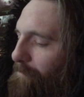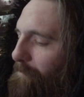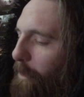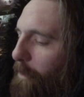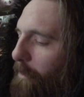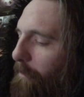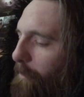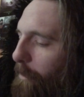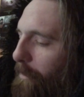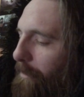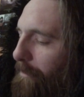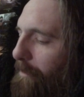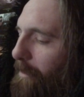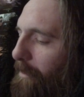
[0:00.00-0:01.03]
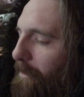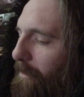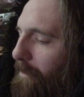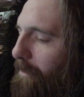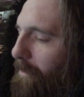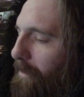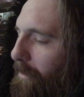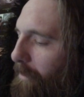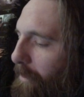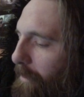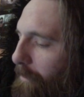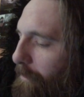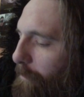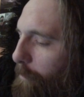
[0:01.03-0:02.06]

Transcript: Enter the Void is all all kinds of